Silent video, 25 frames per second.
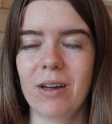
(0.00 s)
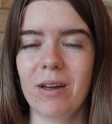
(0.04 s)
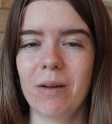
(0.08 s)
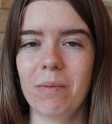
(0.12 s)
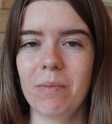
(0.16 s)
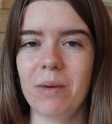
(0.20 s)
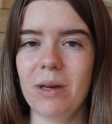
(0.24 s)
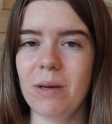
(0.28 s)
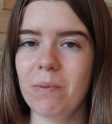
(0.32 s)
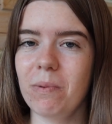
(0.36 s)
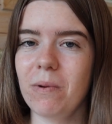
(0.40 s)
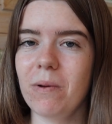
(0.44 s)

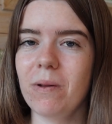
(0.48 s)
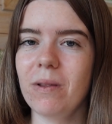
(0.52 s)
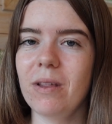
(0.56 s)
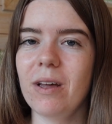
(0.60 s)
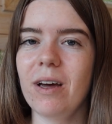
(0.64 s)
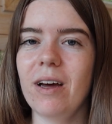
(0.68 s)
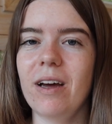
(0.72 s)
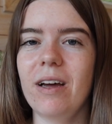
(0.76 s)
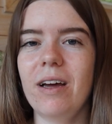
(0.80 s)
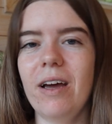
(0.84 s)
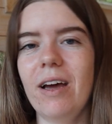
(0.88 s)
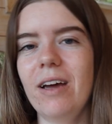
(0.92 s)
People
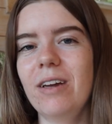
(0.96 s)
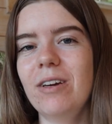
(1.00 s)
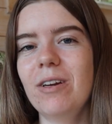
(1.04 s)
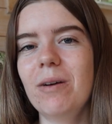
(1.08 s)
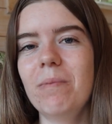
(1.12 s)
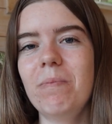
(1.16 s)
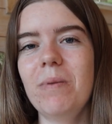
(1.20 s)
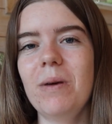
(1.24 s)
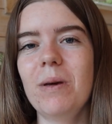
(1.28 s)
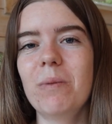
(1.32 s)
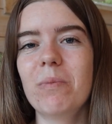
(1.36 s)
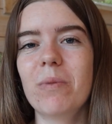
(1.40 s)
that end
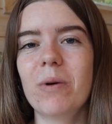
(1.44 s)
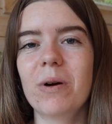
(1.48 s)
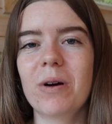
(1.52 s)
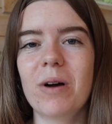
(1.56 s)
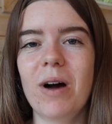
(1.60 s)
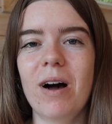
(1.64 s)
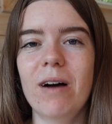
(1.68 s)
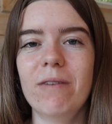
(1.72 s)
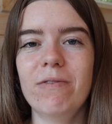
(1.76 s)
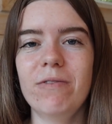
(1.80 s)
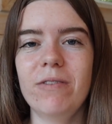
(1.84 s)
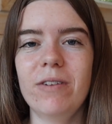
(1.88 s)
up being more
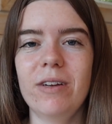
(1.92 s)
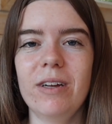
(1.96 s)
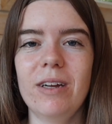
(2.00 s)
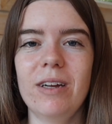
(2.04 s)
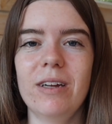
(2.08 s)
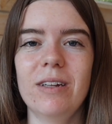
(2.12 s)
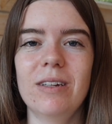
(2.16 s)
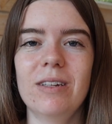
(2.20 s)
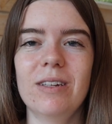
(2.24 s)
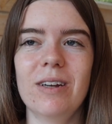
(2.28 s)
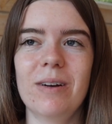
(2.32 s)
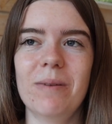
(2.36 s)

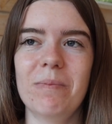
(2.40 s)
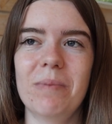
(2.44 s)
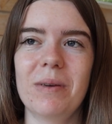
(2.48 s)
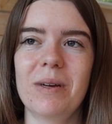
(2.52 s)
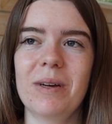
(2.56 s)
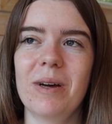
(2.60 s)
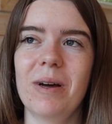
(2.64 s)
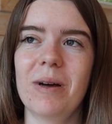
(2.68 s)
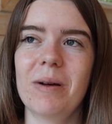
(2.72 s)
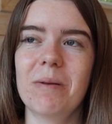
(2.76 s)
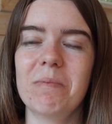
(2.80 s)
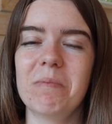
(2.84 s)
confident
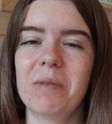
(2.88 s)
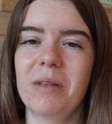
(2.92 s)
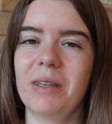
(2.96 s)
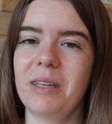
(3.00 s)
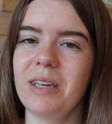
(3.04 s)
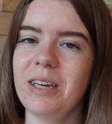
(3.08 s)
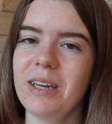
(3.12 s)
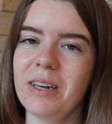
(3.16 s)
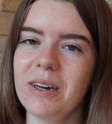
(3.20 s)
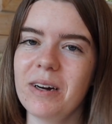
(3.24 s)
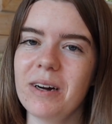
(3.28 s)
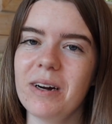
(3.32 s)
become
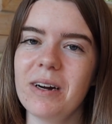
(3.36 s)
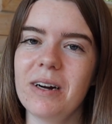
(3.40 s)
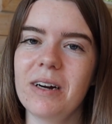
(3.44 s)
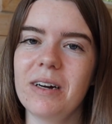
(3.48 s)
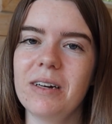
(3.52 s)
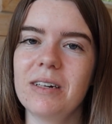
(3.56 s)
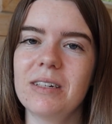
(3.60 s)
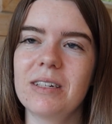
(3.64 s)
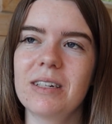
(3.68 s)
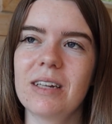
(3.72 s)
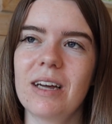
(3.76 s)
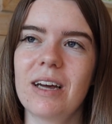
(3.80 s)

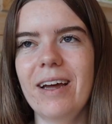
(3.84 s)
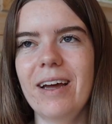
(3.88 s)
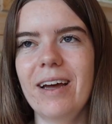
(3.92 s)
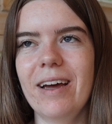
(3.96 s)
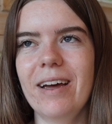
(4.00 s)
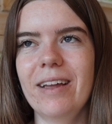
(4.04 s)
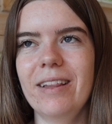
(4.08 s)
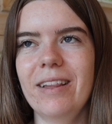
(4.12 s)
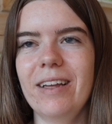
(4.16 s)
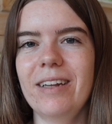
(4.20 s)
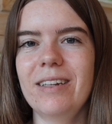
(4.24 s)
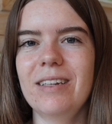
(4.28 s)
leaders,
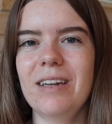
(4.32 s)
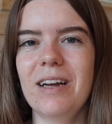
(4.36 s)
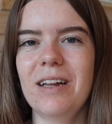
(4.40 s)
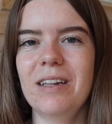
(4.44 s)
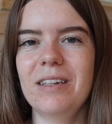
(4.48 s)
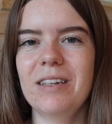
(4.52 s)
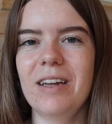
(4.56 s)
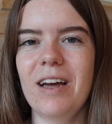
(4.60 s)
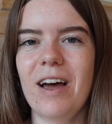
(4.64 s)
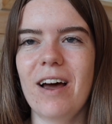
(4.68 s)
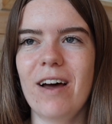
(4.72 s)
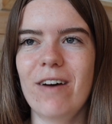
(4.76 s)
and they
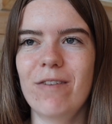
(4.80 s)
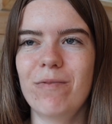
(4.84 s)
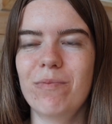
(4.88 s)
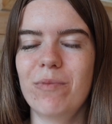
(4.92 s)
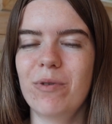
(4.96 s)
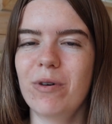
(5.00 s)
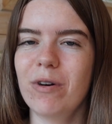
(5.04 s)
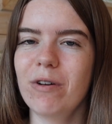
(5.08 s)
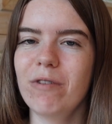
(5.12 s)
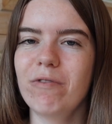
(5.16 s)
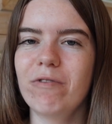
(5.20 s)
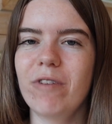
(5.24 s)
tend to have
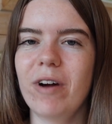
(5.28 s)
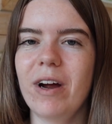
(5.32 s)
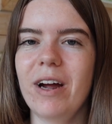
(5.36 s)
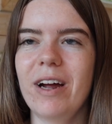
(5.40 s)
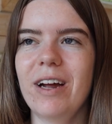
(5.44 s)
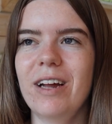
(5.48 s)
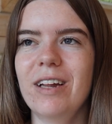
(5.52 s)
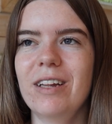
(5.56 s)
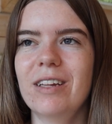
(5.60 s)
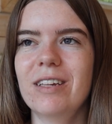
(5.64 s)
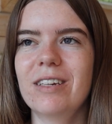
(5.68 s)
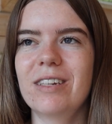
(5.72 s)
more
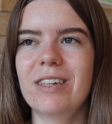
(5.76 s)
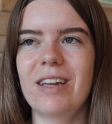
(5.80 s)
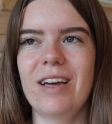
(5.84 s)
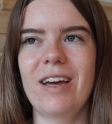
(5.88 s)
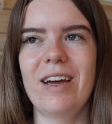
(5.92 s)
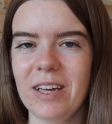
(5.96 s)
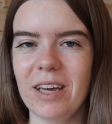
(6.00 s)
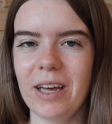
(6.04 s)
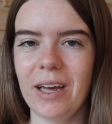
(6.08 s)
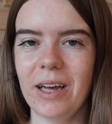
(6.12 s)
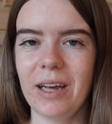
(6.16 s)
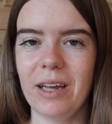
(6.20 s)
friends,
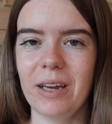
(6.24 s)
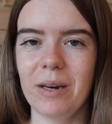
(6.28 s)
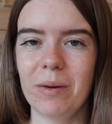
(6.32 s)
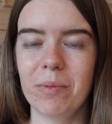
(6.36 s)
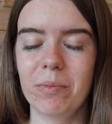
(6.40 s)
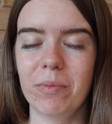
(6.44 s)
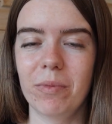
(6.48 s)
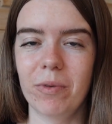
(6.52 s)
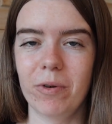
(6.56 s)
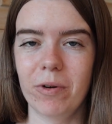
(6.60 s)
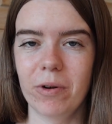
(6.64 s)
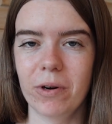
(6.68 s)
gain
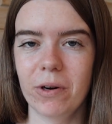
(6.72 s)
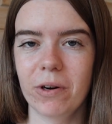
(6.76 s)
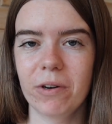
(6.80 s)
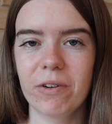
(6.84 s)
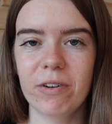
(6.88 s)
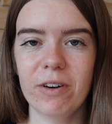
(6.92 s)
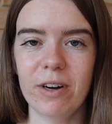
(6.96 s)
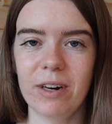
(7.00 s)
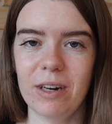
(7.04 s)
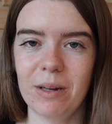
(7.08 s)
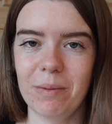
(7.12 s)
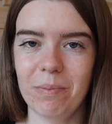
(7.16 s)
more
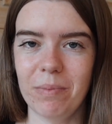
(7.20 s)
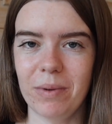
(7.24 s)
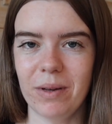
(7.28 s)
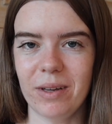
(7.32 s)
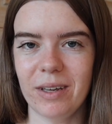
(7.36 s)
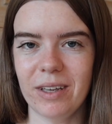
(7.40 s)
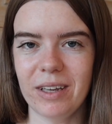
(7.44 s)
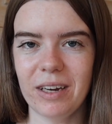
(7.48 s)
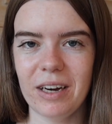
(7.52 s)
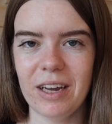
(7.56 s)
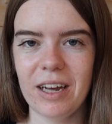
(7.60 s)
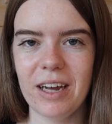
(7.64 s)

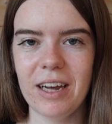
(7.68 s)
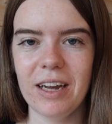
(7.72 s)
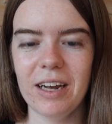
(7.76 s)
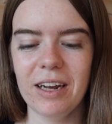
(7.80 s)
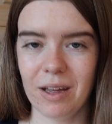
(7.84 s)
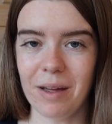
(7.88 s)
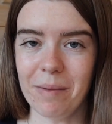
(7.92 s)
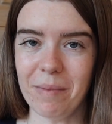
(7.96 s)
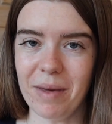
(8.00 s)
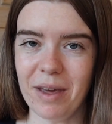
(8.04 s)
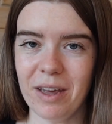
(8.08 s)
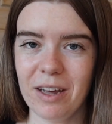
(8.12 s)

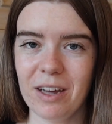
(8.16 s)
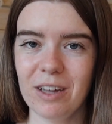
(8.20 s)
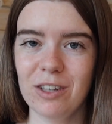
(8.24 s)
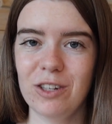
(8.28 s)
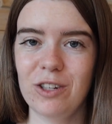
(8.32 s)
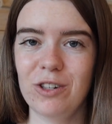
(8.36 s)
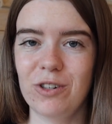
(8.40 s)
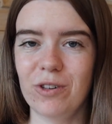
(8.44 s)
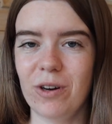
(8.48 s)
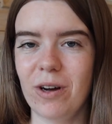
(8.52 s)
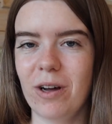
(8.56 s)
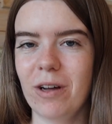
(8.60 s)
credibility, make a
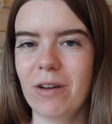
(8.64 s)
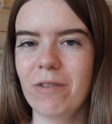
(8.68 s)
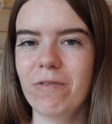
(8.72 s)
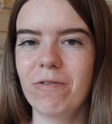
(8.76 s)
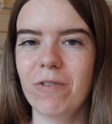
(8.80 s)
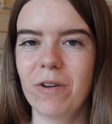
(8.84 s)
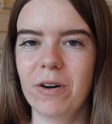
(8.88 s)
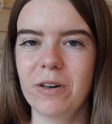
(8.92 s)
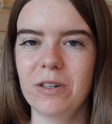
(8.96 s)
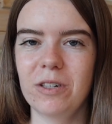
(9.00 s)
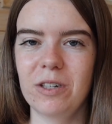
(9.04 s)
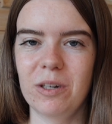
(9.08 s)
strong
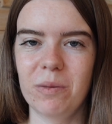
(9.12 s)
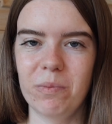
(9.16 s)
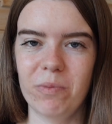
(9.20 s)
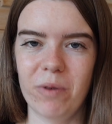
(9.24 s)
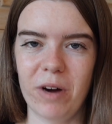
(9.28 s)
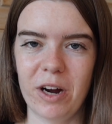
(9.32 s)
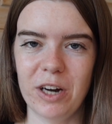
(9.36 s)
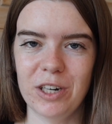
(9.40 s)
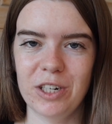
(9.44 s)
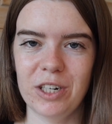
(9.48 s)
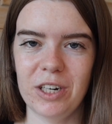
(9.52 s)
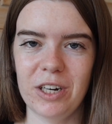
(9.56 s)
first
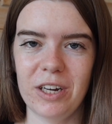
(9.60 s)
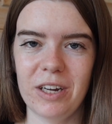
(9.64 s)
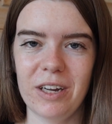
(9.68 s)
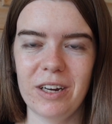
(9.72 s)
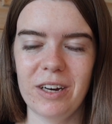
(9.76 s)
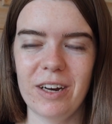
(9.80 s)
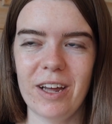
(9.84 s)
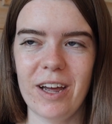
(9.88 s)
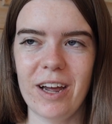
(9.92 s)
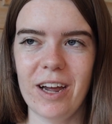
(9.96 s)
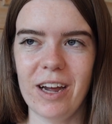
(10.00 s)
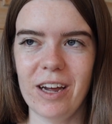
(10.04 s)

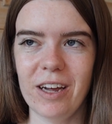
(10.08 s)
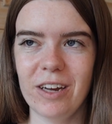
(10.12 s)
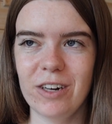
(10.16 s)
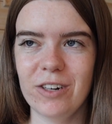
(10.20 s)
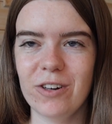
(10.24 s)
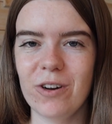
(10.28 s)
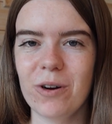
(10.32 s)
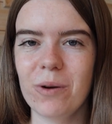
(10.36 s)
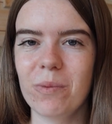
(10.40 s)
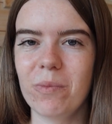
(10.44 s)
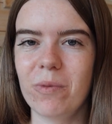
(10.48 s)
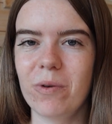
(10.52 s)
impression,
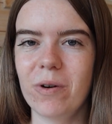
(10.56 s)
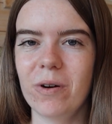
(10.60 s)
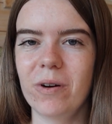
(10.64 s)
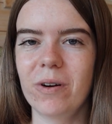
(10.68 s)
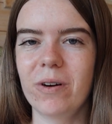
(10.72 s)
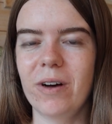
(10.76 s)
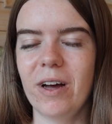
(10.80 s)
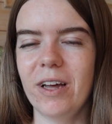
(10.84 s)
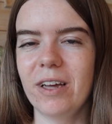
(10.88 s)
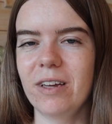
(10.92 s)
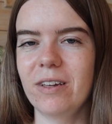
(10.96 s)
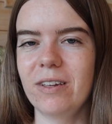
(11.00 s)
and are
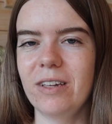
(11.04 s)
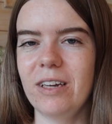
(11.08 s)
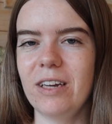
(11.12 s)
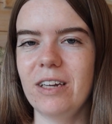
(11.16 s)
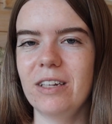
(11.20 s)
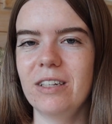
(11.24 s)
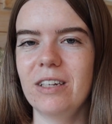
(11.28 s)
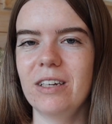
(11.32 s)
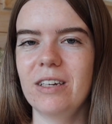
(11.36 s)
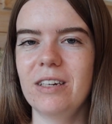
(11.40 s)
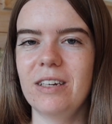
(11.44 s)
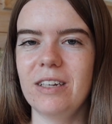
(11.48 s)
more
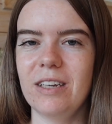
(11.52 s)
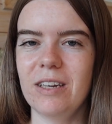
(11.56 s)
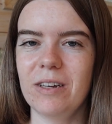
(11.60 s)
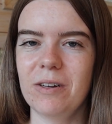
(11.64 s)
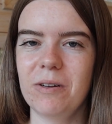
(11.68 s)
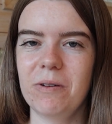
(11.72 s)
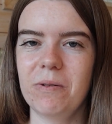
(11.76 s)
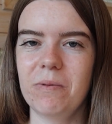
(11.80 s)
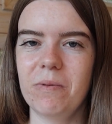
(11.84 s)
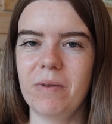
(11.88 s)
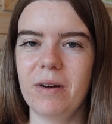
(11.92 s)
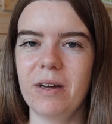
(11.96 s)
likely to
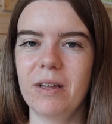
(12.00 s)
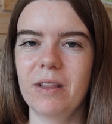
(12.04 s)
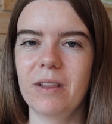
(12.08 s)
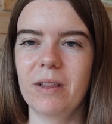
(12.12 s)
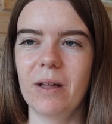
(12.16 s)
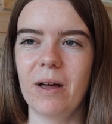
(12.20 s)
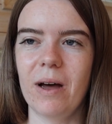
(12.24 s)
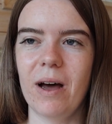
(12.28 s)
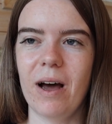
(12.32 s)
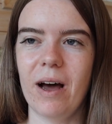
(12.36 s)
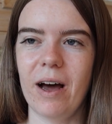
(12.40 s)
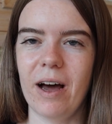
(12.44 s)
deal with
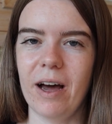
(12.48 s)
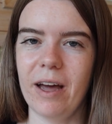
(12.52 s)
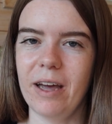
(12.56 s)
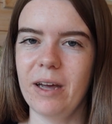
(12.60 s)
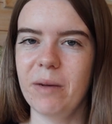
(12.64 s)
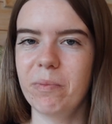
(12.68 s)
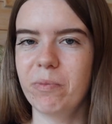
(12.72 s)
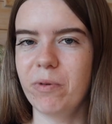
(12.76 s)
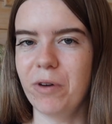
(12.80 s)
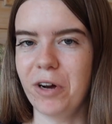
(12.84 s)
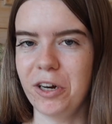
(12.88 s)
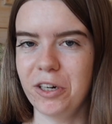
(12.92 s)

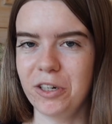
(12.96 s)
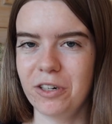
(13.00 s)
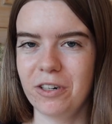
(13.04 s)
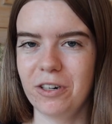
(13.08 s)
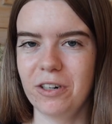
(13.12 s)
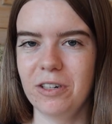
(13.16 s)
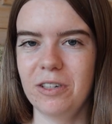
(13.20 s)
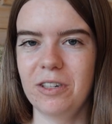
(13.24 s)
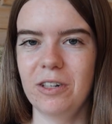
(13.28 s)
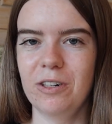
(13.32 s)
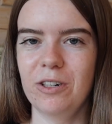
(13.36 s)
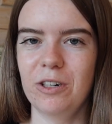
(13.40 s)

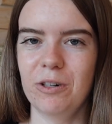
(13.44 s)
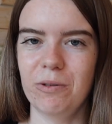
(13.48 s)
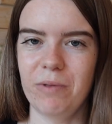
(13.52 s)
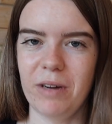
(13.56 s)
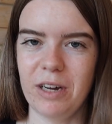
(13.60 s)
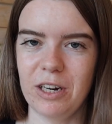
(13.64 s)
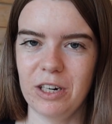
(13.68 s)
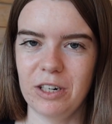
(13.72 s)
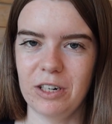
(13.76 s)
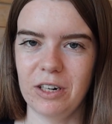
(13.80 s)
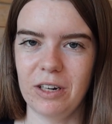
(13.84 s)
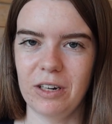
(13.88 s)
high-pressure
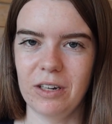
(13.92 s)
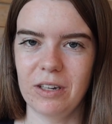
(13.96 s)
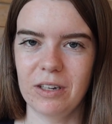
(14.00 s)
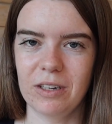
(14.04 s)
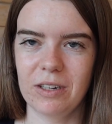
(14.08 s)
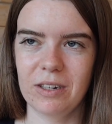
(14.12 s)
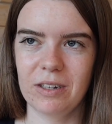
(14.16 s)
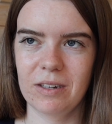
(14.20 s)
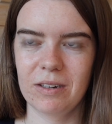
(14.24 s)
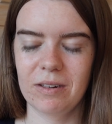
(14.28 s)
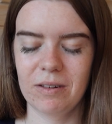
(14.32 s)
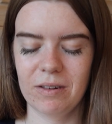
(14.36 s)

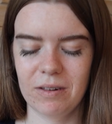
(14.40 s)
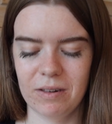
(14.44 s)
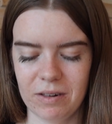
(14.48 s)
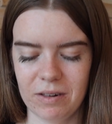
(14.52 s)
situations.